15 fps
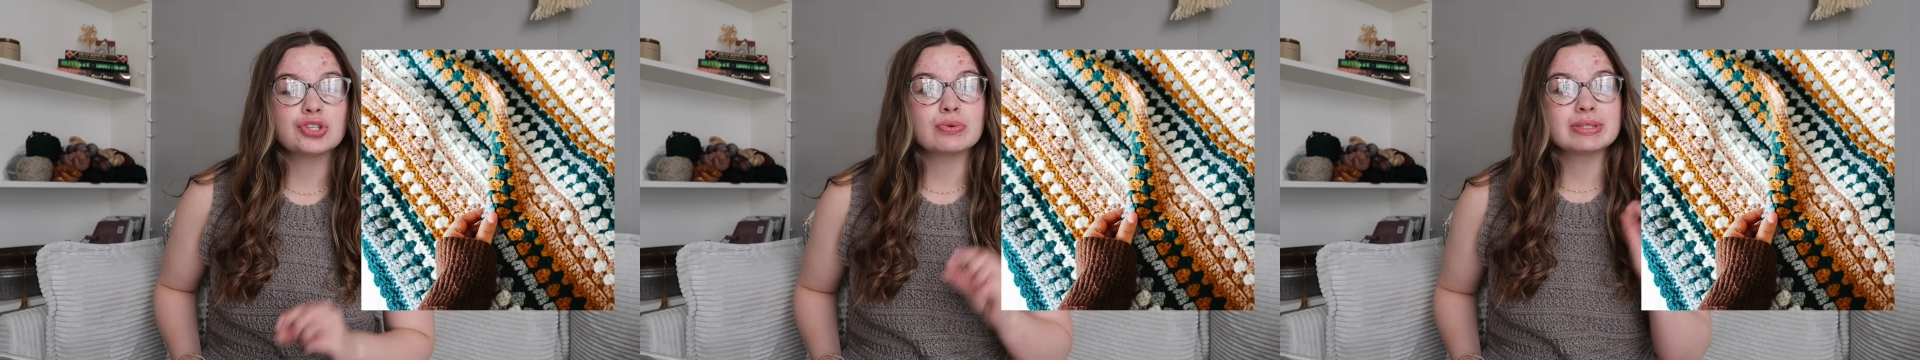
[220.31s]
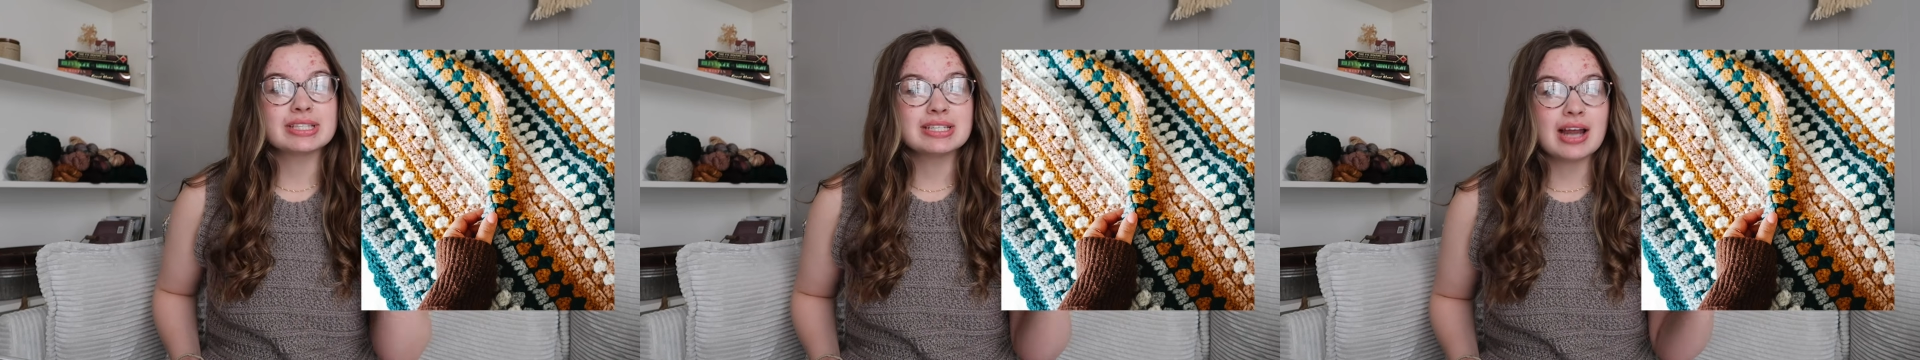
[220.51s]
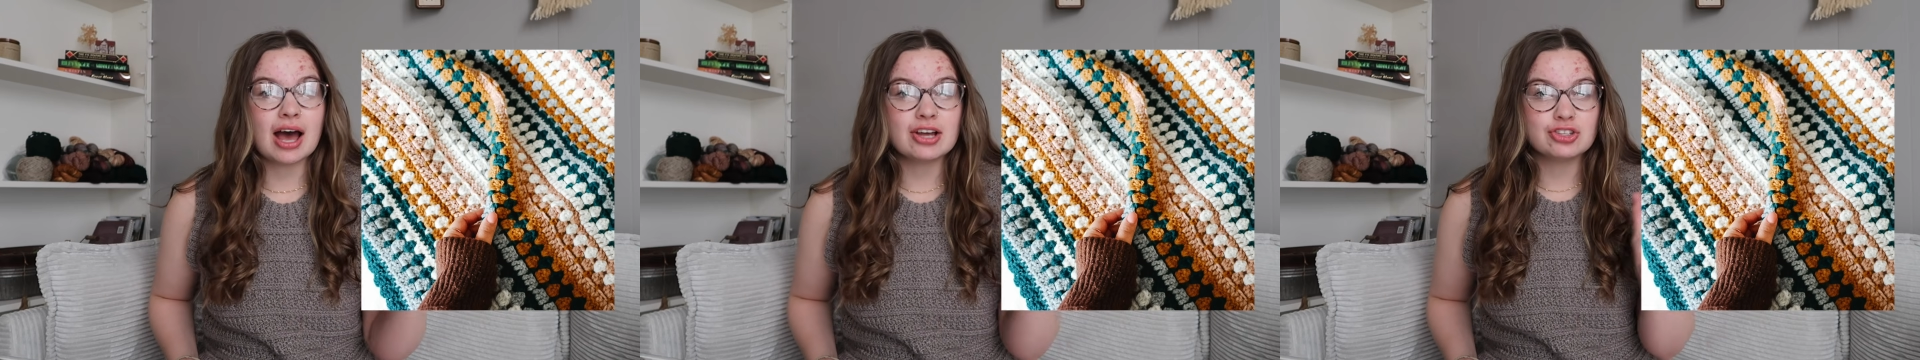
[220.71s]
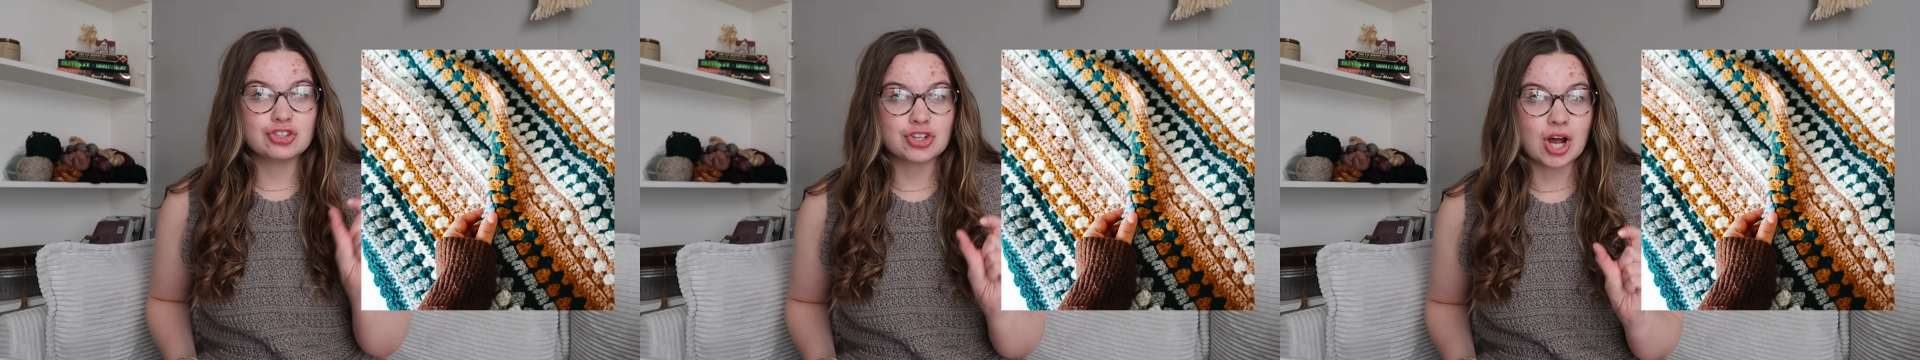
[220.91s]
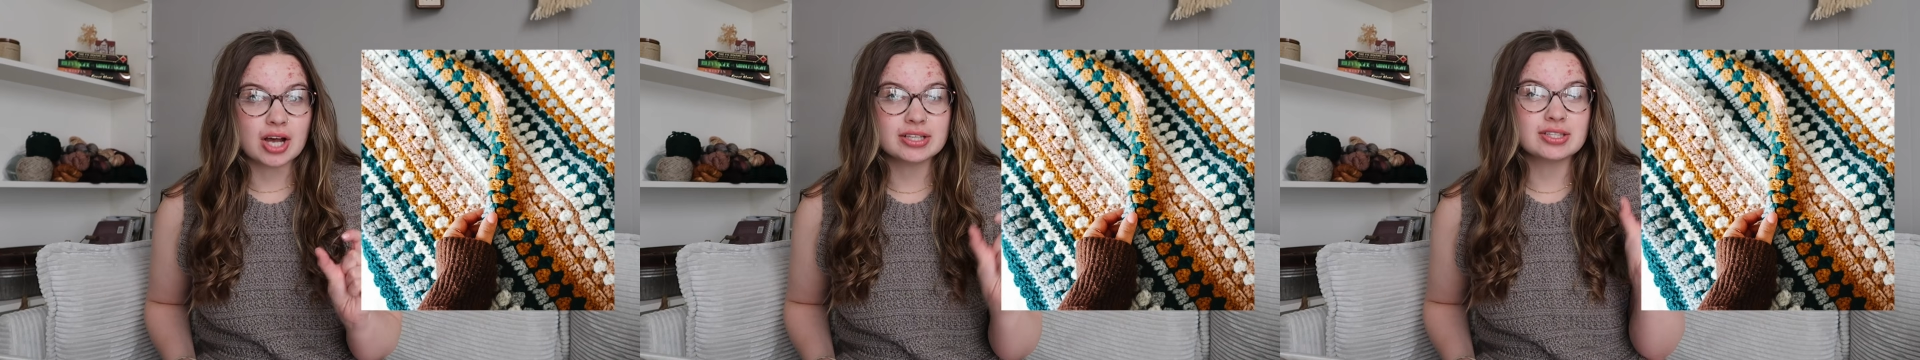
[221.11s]
So it's not
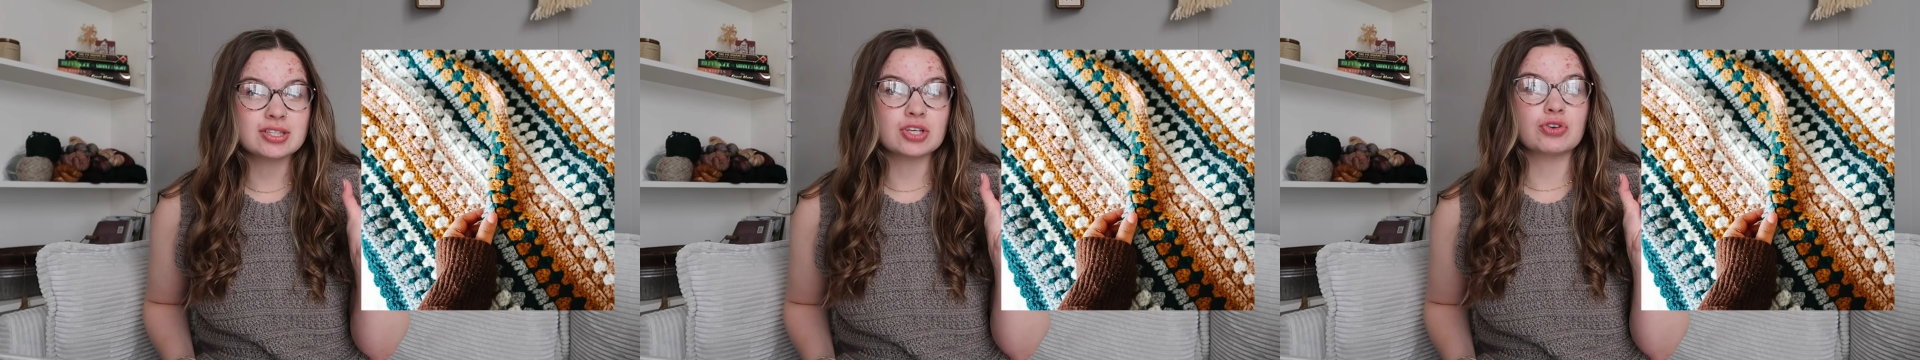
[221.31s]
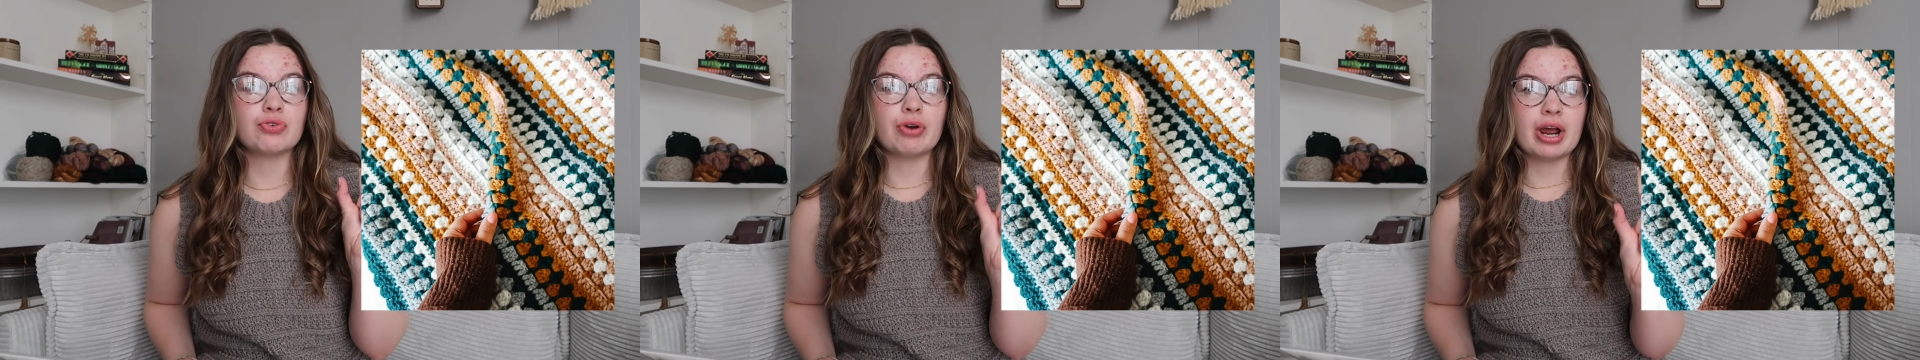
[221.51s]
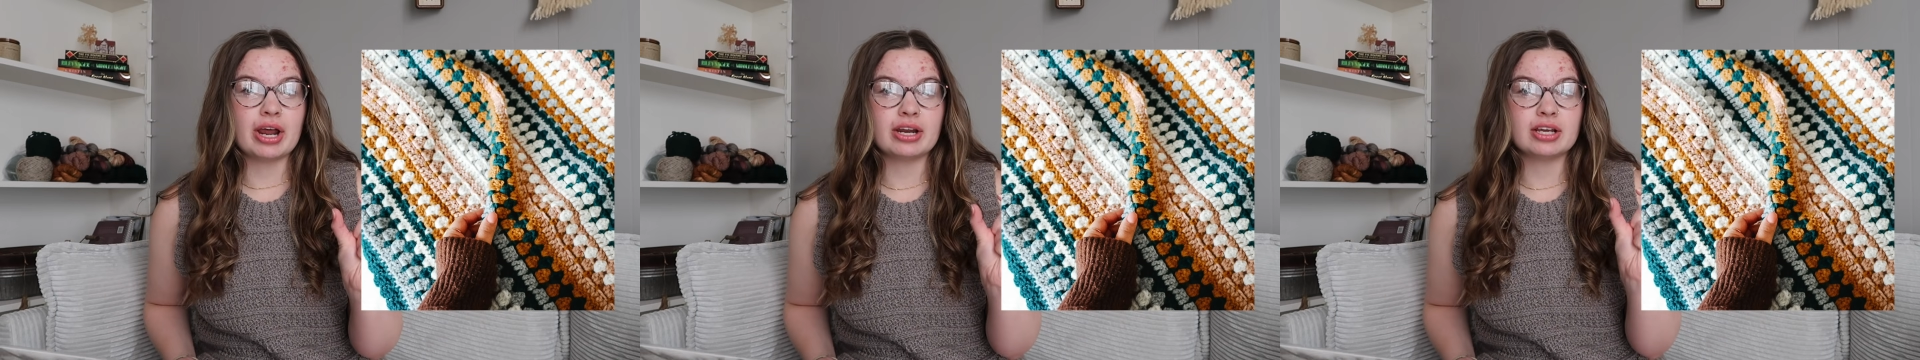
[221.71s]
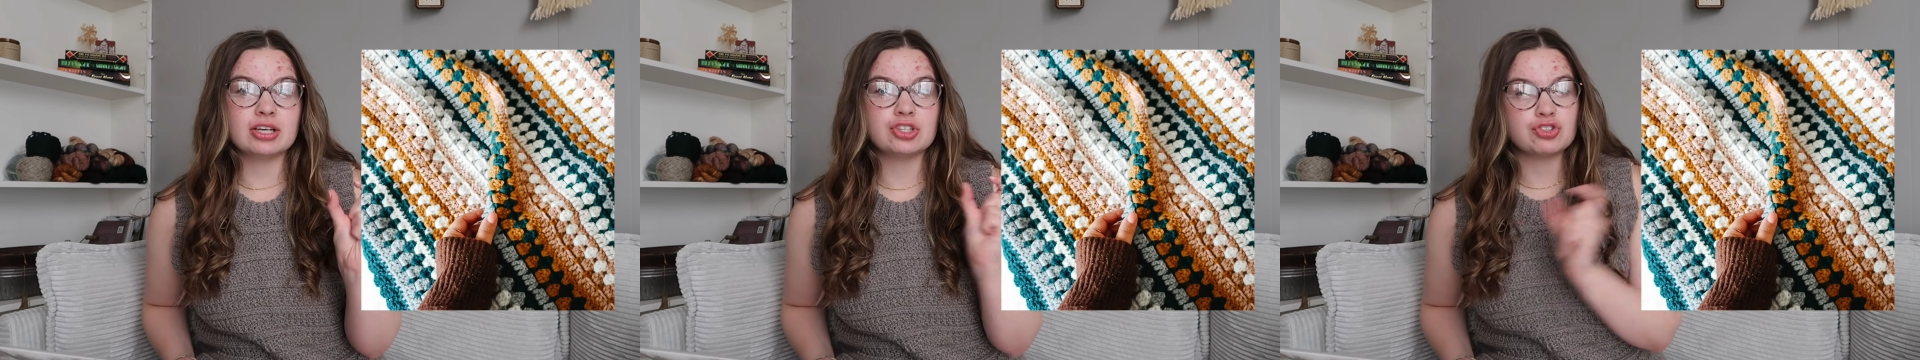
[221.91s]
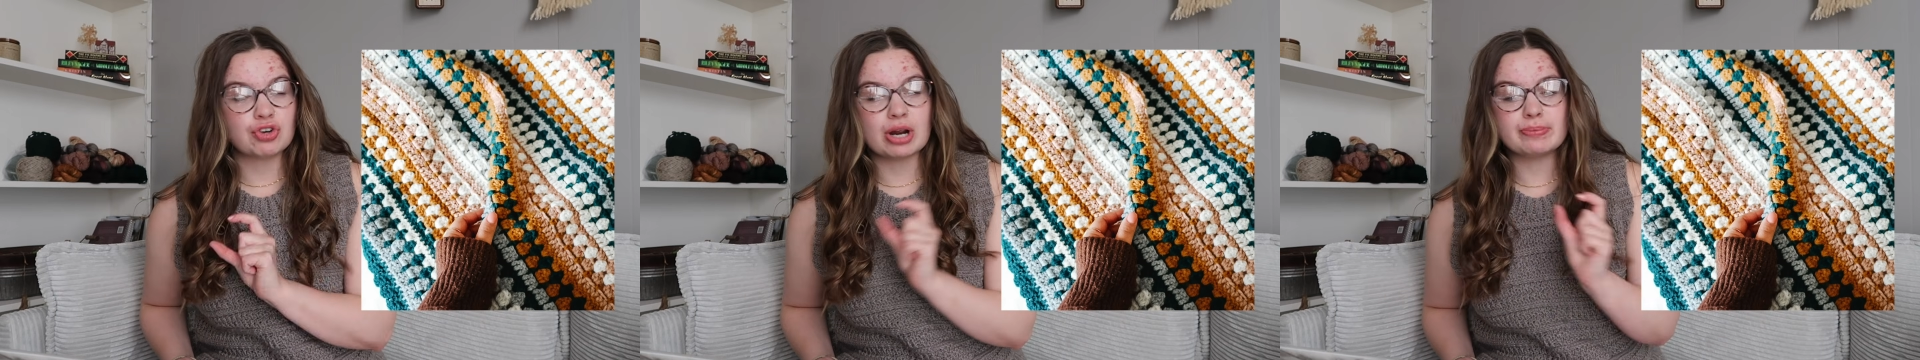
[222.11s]
just the
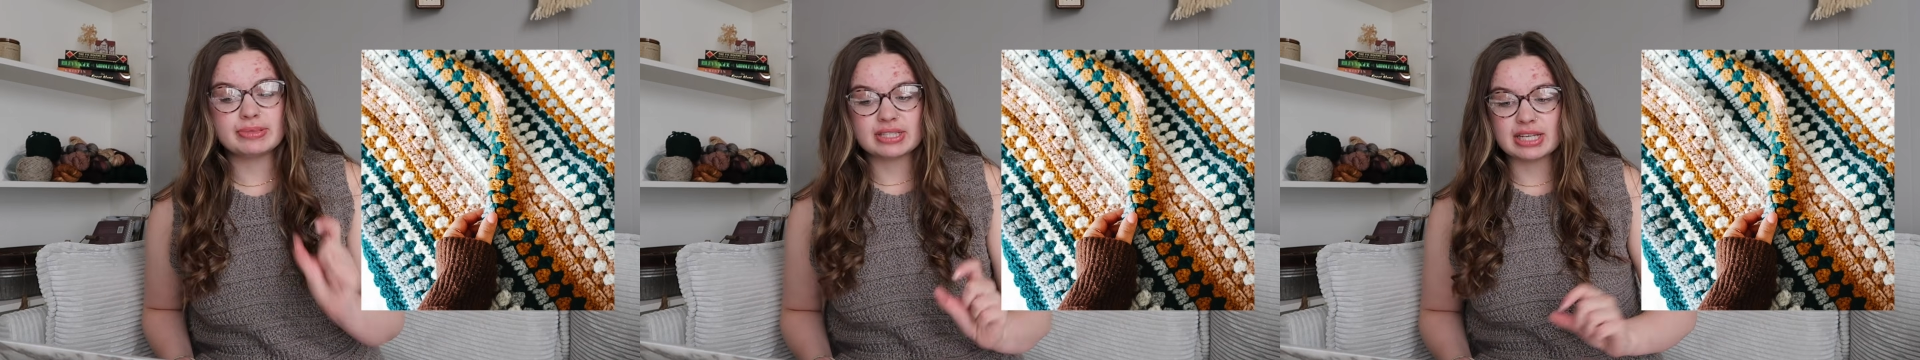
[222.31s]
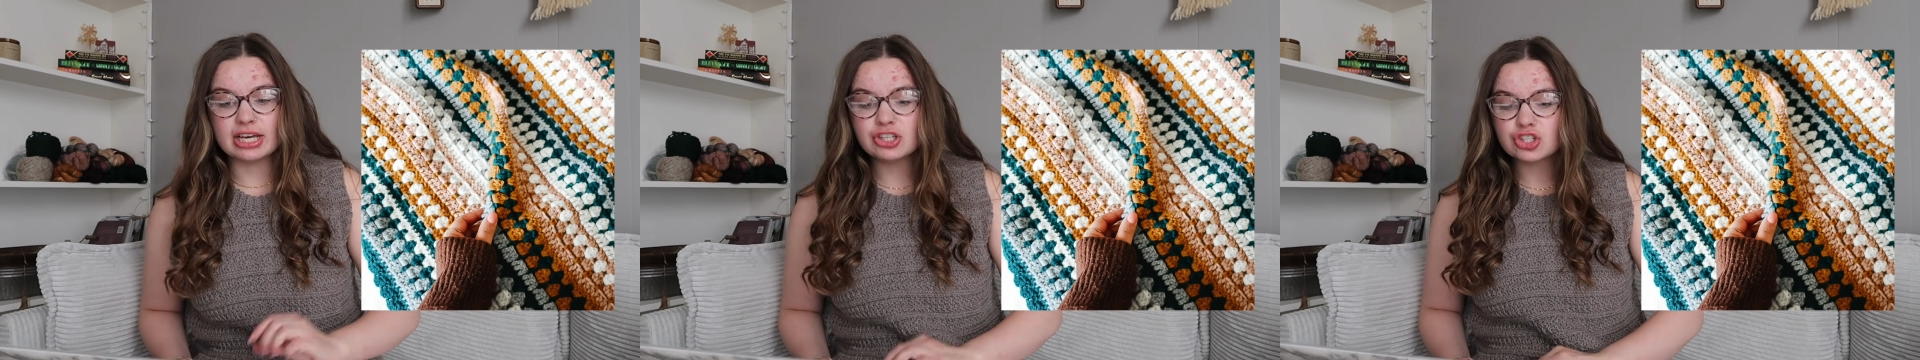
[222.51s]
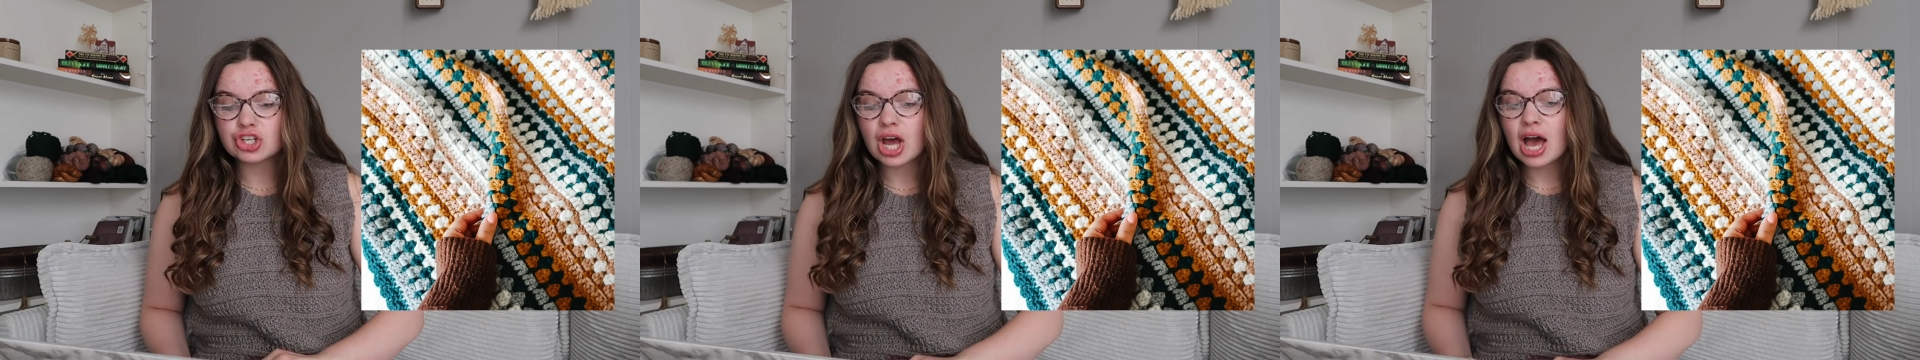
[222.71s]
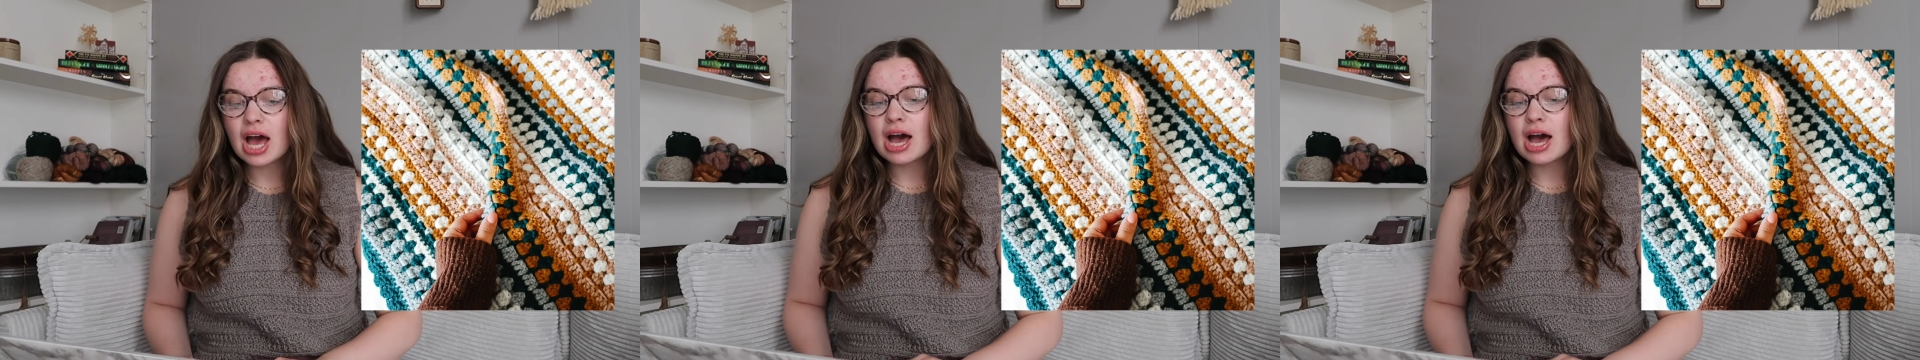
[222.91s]
granny stripe stitch,